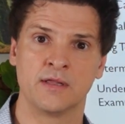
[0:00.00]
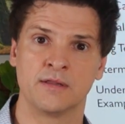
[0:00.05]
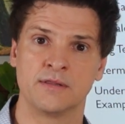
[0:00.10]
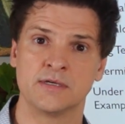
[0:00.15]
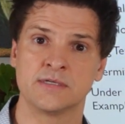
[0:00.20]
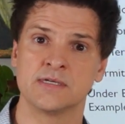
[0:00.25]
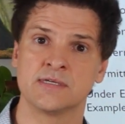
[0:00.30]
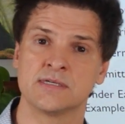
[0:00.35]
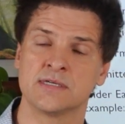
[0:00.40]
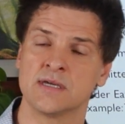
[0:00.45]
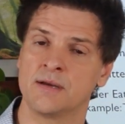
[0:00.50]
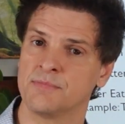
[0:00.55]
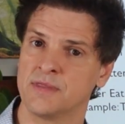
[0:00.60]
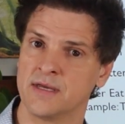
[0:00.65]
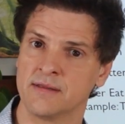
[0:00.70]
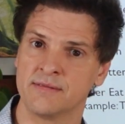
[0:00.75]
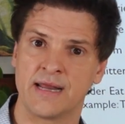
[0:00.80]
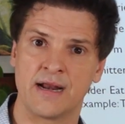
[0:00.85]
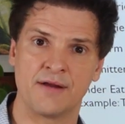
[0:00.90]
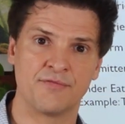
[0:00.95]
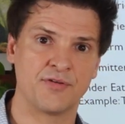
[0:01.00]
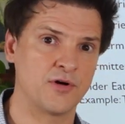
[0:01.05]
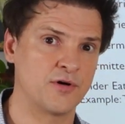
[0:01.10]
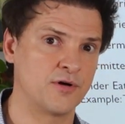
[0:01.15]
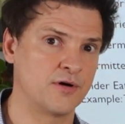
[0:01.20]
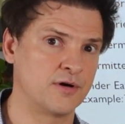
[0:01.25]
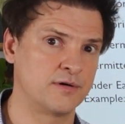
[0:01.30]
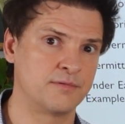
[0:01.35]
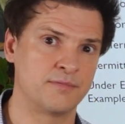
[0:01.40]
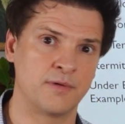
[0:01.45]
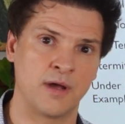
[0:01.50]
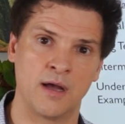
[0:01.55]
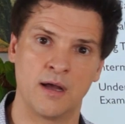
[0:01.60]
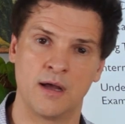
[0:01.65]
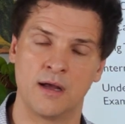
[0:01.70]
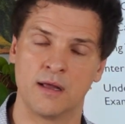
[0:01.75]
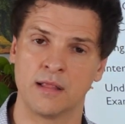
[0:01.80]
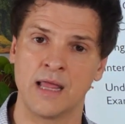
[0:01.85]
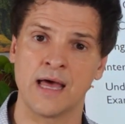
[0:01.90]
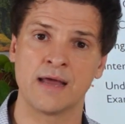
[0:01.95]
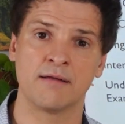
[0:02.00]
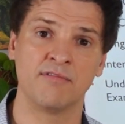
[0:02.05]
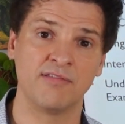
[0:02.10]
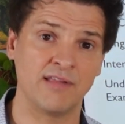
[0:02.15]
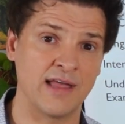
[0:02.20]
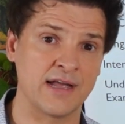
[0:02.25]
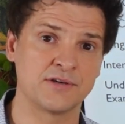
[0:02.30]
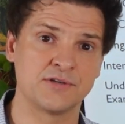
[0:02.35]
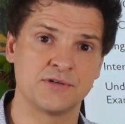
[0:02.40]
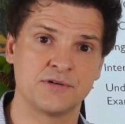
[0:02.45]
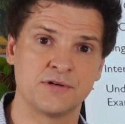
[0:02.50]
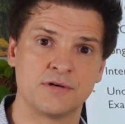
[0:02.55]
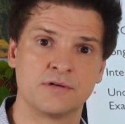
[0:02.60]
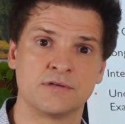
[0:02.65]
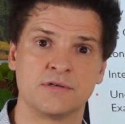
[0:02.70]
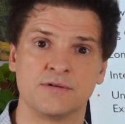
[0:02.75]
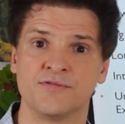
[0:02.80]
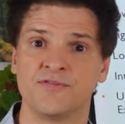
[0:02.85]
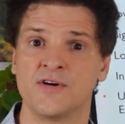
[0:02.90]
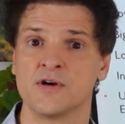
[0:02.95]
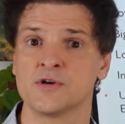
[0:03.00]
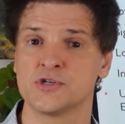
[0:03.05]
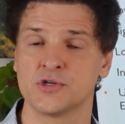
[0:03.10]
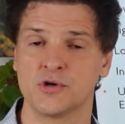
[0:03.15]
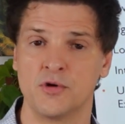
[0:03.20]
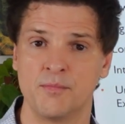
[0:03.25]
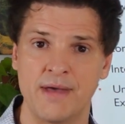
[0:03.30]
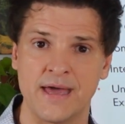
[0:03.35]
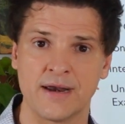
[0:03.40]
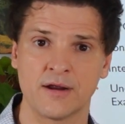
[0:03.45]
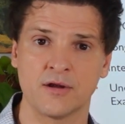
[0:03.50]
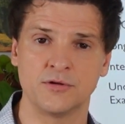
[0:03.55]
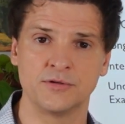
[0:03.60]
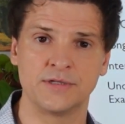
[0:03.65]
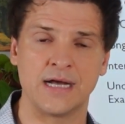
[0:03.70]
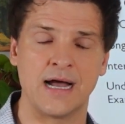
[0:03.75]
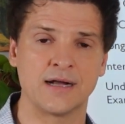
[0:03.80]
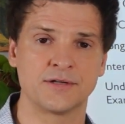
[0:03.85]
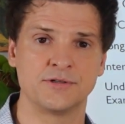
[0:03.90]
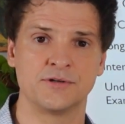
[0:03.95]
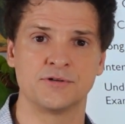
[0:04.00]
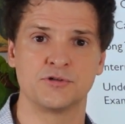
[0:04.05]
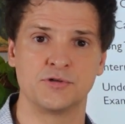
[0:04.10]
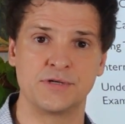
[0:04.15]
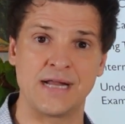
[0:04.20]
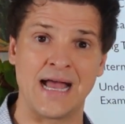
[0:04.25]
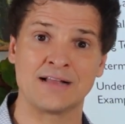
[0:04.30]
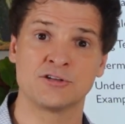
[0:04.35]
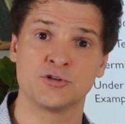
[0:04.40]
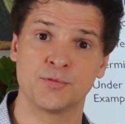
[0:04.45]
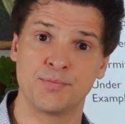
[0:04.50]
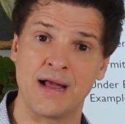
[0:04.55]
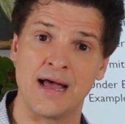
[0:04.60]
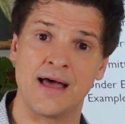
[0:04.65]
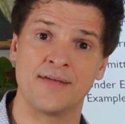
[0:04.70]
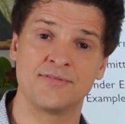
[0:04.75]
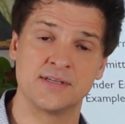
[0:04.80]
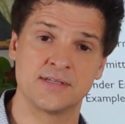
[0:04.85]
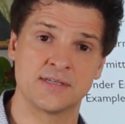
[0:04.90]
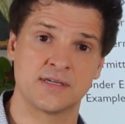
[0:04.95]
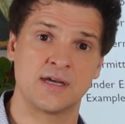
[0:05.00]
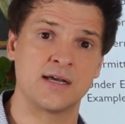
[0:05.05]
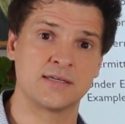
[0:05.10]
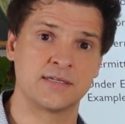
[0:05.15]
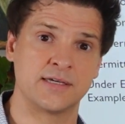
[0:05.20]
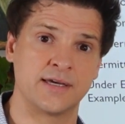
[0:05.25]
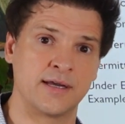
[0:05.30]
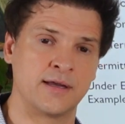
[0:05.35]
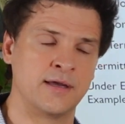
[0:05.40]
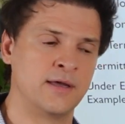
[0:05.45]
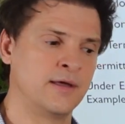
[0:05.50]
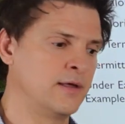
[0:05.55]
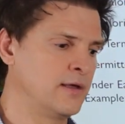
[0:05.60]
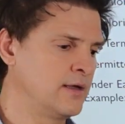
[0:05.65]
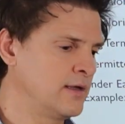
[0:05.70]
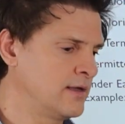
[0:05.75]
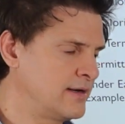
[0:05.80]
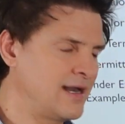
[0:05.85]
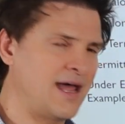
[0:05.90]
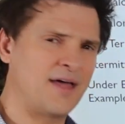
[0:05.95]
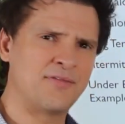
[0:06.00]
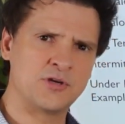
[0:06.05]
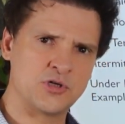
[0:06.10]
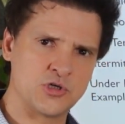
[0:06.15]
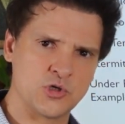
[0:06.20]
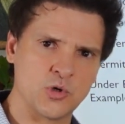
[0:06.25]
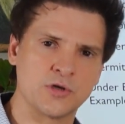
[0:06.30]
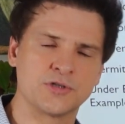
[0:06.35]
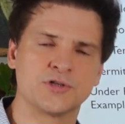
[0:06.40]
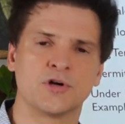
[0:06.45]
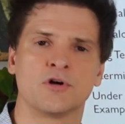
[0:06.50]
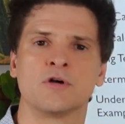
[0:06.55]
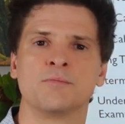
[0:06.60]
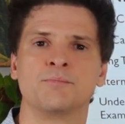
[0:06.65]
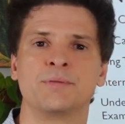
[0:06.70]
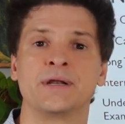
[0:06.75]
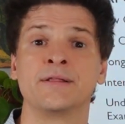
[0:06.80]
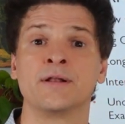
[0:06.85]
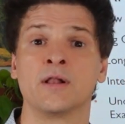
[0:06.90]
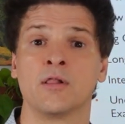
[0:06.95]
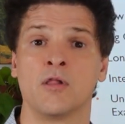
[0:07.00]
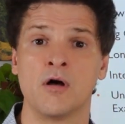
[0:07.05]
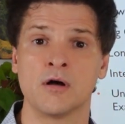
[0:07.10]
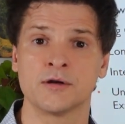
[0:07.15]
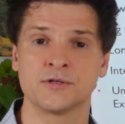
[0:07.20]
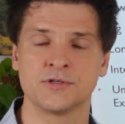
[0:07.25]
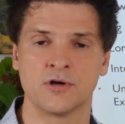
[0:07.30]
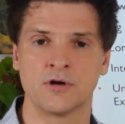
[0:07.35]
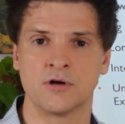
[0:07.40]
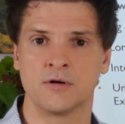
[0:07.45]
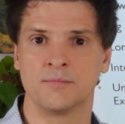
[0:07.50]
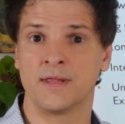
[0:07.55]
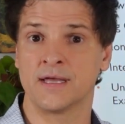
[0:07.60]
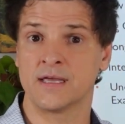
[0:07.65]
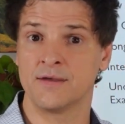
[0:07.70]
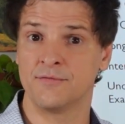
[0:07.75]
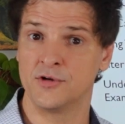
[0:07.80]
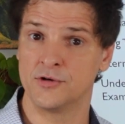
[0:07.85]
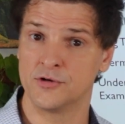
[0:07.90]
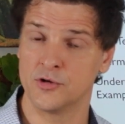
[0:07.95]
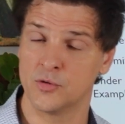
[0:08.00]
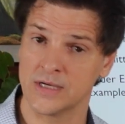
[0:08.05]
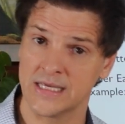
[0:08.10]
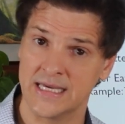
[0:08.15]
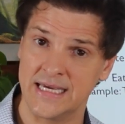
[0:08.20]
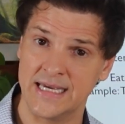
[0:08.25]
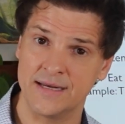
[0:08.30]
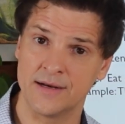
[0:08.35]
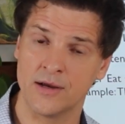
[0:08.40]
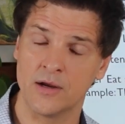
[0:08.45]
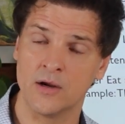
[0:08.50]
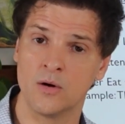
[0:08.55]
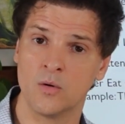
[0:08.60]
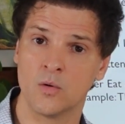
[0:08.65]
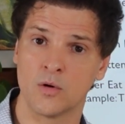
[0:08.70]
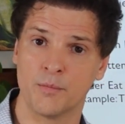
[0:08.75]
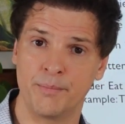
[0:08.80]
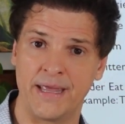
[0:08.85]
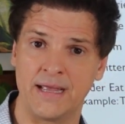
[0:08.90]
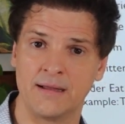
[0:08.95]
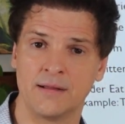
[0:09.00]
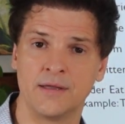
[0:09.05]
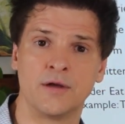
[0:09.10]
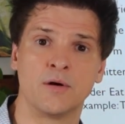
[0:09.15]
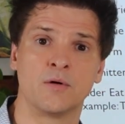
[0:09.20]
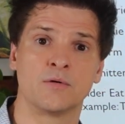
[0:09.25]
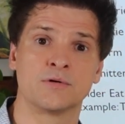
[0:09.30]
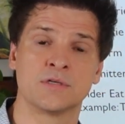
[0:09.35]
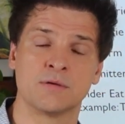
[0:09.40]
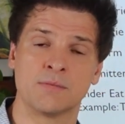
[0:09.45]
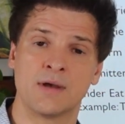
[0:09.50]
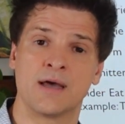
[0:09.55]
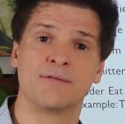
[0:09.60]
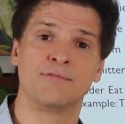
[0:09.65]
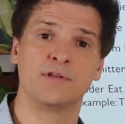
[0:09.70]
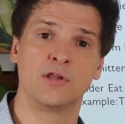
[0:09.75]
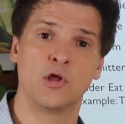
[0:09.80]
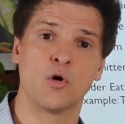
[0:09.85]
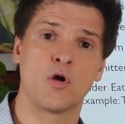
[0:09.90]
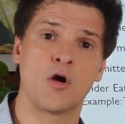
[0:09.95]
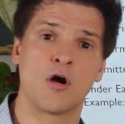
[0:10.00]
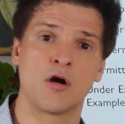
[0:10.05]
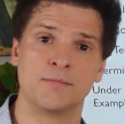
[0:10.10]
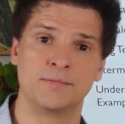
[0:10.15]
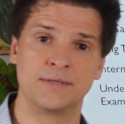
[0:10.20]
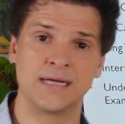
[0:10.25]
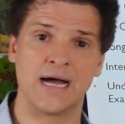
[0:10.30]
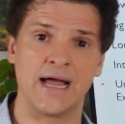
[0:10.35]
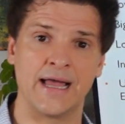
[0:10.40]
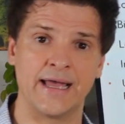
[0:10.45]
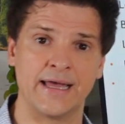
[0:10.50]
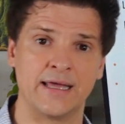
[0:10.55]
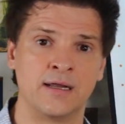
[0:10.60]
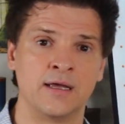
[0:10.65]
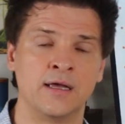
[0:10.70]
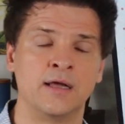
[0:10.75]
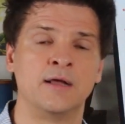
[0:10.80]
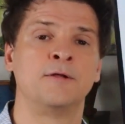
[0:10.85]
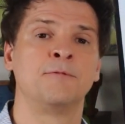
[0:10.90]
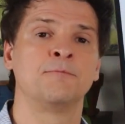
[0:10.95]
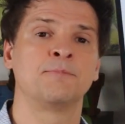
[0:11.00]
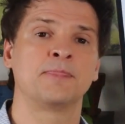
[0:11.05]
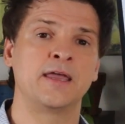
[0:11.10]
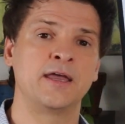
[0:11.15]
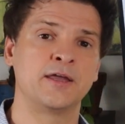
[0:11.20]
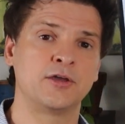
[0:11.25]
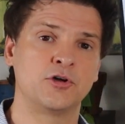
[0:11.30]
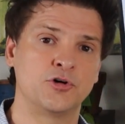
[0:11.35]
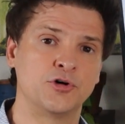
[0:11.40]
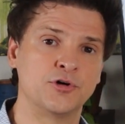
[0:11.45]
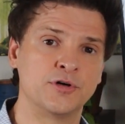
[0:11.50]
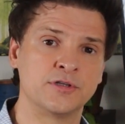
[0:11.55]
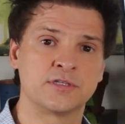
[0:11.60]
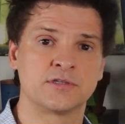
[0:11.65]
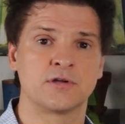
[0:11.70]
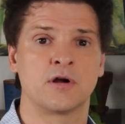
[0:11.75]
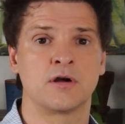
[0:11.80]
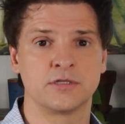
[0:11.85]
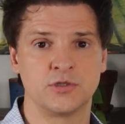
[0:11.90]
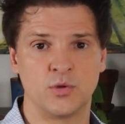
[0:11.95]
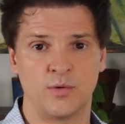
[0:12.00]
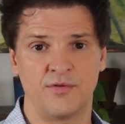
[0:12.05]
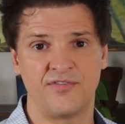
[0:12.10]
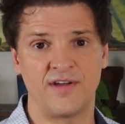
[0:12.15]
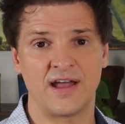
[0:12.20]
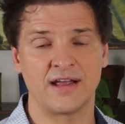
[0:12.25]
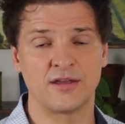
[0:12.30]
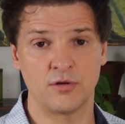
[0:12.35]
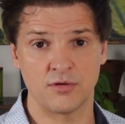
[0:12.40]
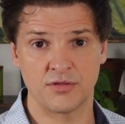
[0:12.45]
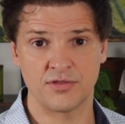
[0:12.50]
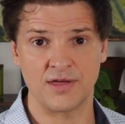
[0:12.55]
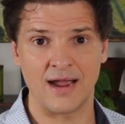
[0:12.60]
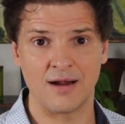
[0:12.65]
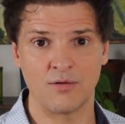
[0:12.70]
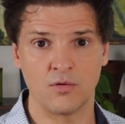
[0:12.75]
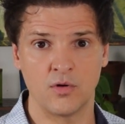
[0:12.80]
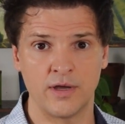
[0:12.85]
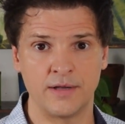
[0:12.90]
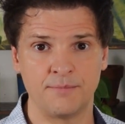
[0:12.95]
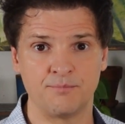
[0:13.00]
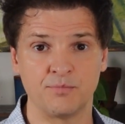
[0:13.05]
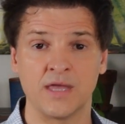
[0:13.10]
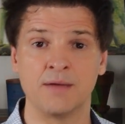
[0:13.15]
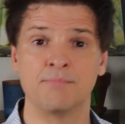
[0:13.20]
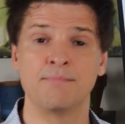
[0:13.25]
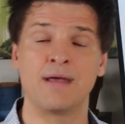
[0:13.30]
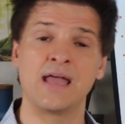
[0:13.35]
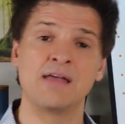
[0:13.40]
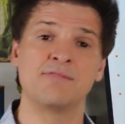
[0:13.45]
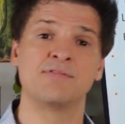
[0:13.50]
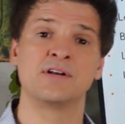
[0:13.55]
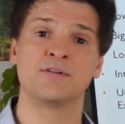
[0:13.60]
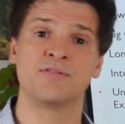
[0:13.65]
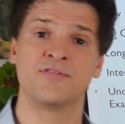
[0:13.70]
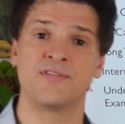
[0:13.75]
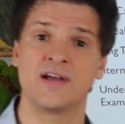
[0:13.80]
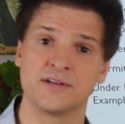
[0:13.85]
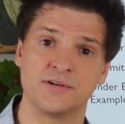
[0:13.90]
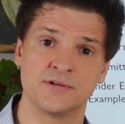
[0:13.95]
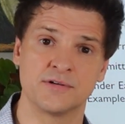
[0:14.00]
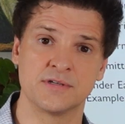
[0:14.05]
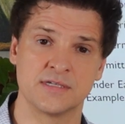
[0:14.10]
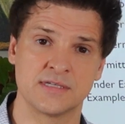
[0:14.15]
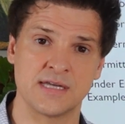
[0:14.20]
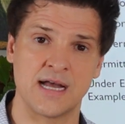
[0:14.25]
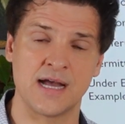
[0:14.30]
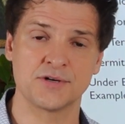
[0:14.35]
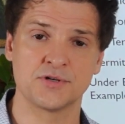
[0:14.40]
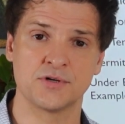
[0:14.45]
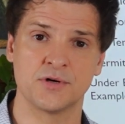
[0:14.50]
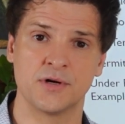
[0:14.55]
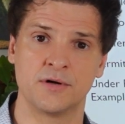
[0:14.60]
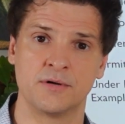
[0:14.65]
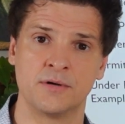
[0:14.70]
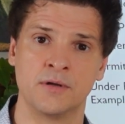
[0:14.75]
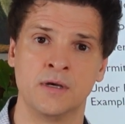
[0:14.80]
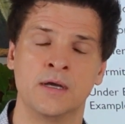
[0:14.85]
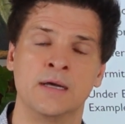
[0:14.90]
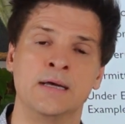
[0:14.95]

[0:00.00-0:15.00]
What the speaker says: This is something that I've heard a lot of lectures of functional medical doctors or naturopath discussing. Not in the short term, but in the long term, like if you're doing keto or paleo or some kind of a low carb diet, it could start to affect your thyroid. It may even affect your testosterone.